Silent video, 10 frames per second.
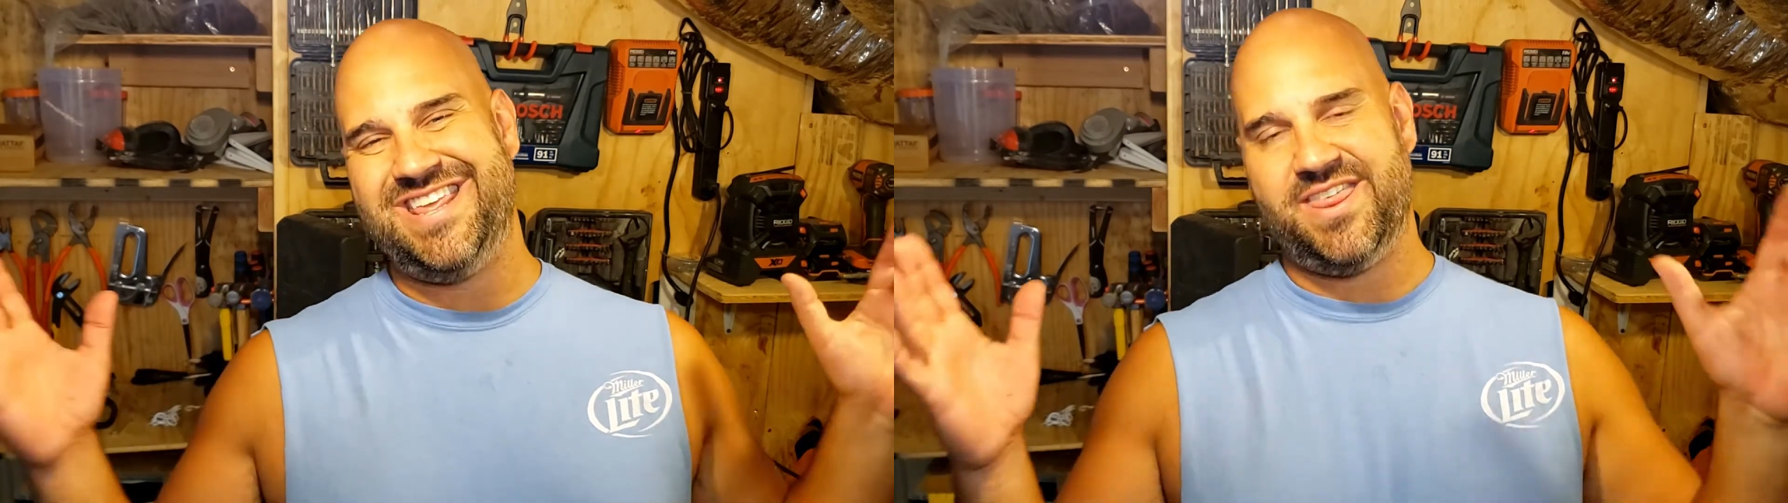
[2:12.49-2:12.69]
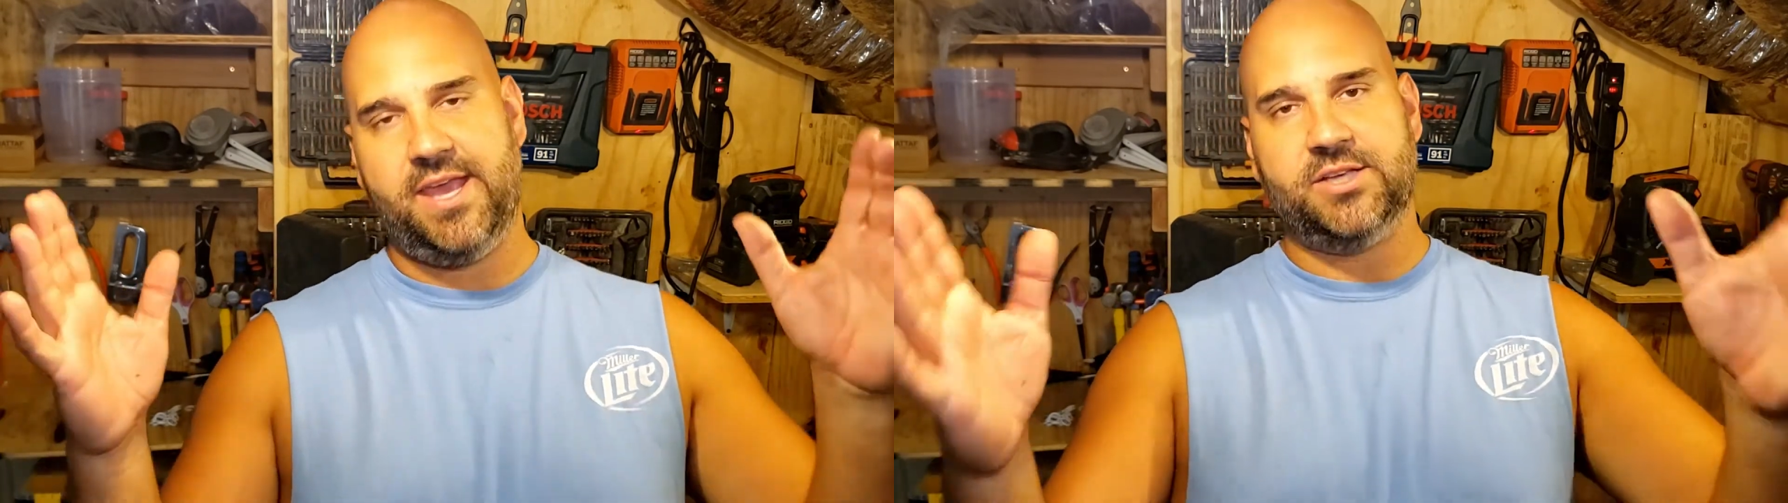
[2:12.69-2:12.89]

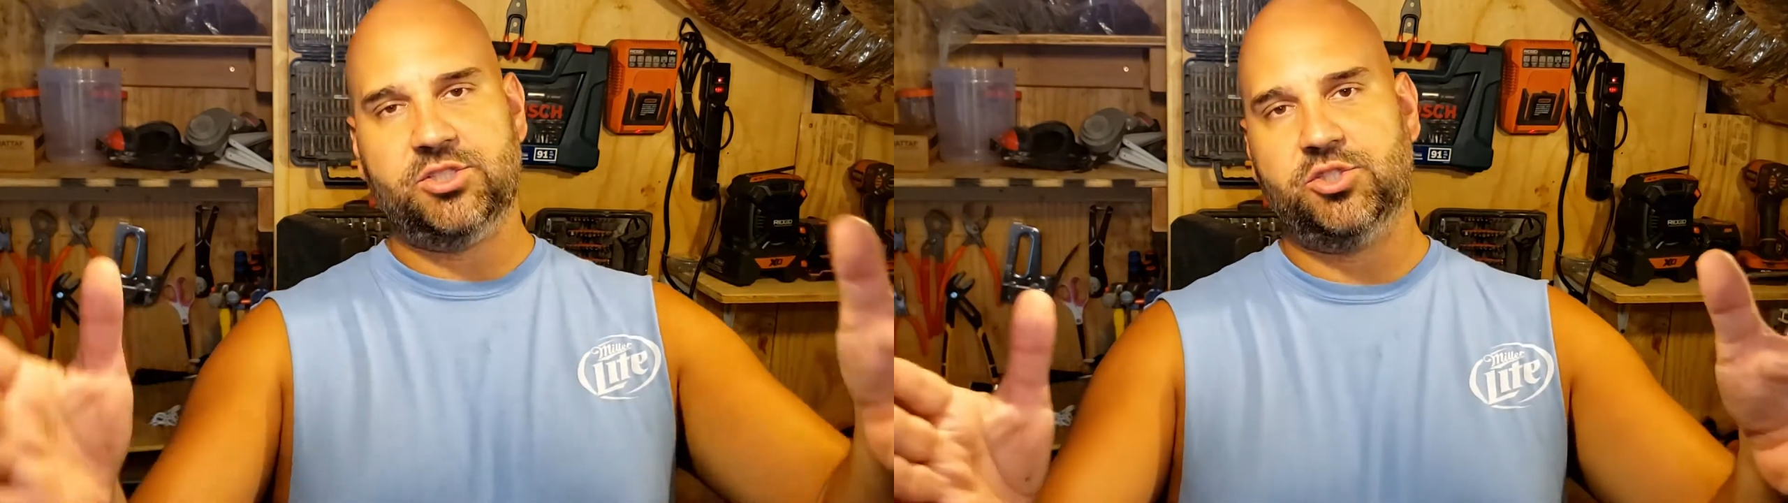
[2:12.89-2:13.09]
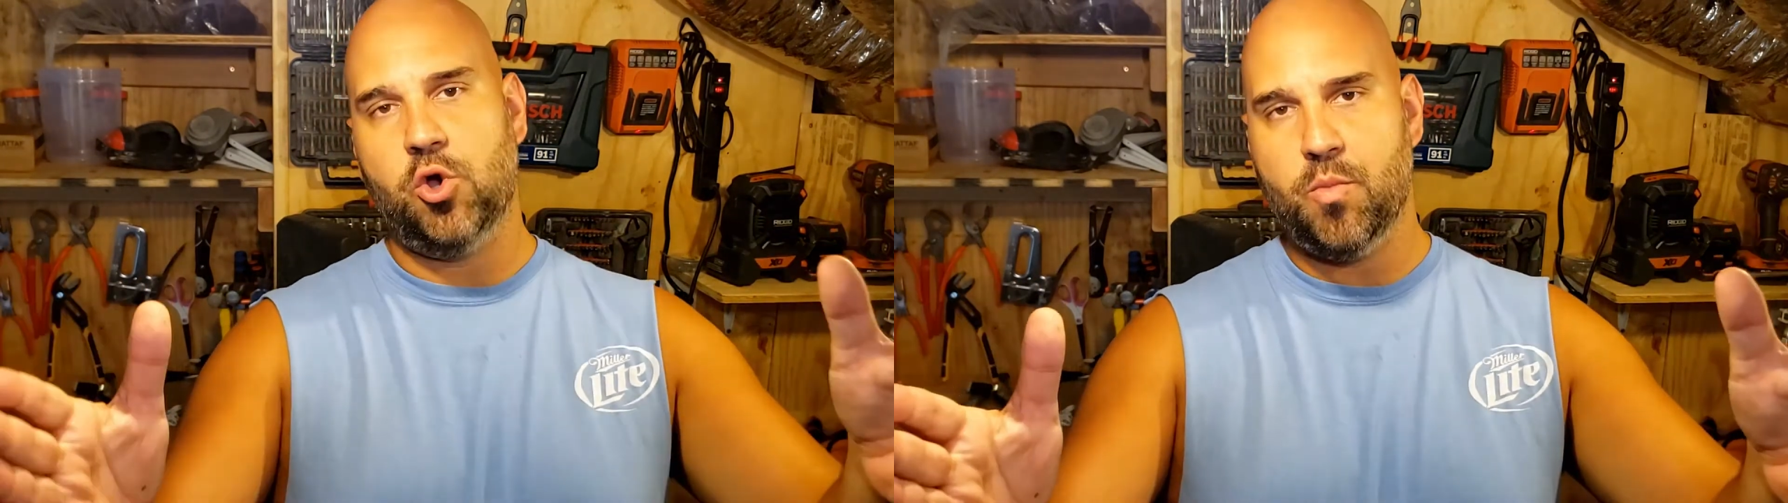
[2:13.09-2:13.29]
Thanks
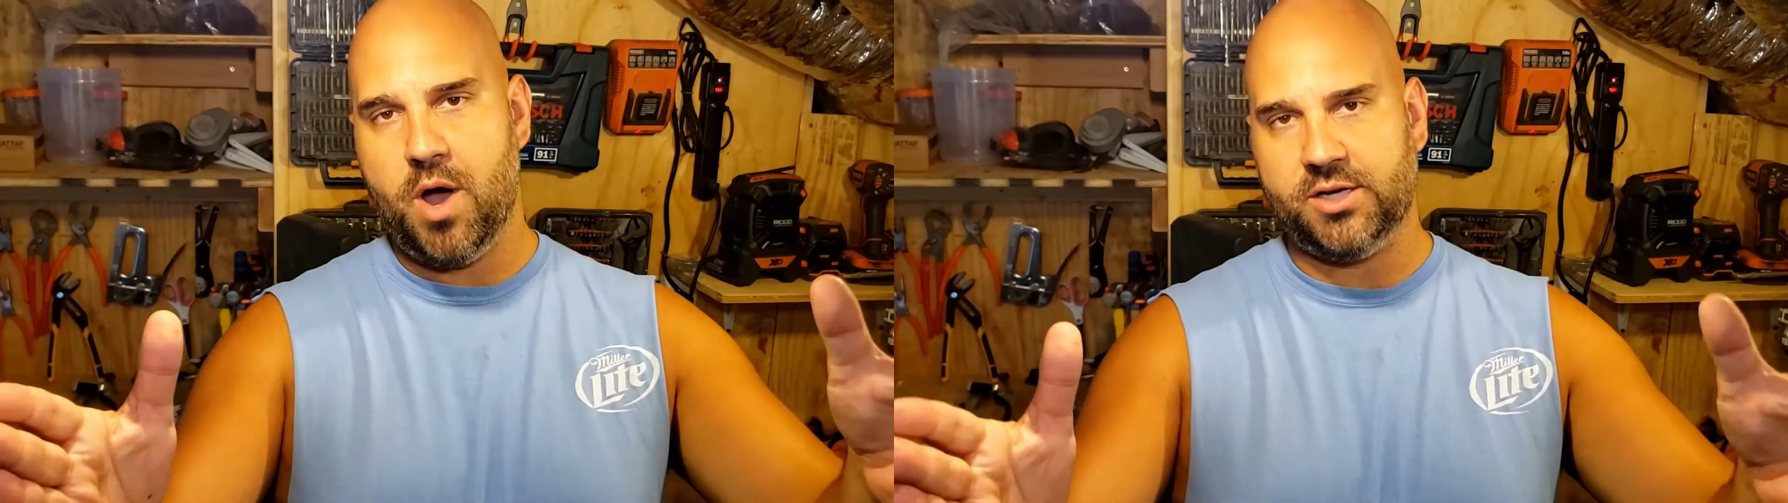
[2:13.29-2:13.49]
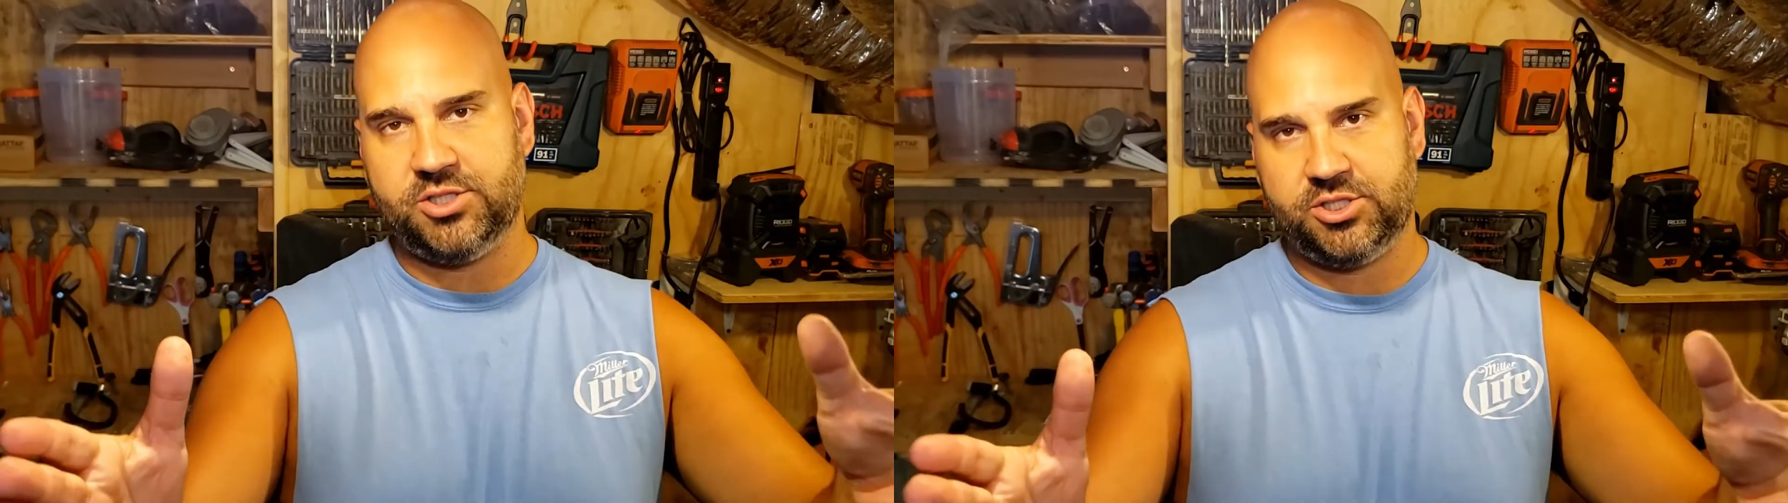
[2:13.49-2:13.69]
so
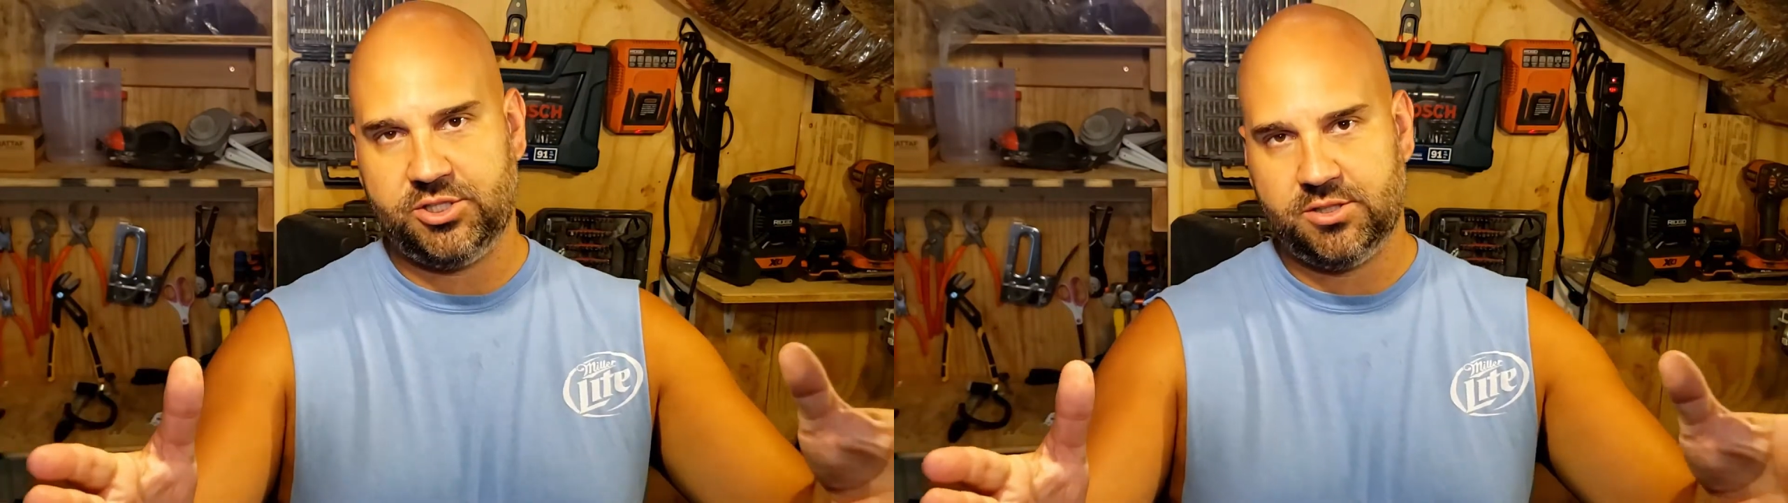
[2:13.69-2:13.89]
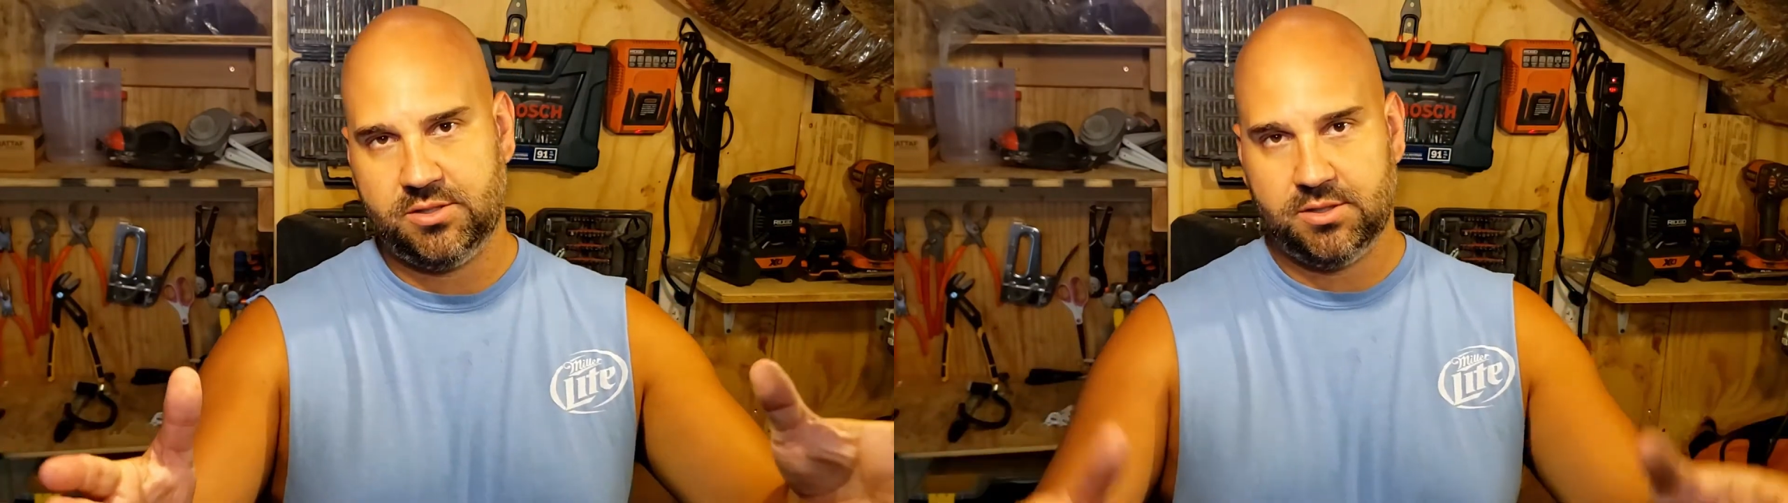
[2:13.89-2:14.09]
much